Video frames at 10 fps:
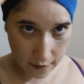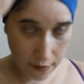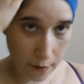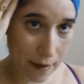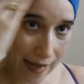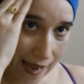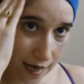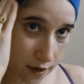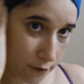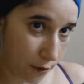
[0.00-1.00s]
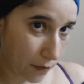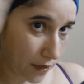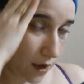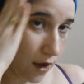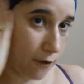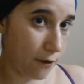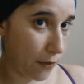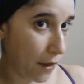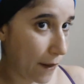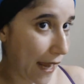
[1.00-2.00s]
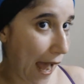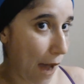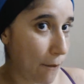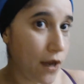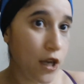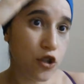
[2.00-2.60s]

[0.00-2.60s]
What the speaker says: of the black from the cap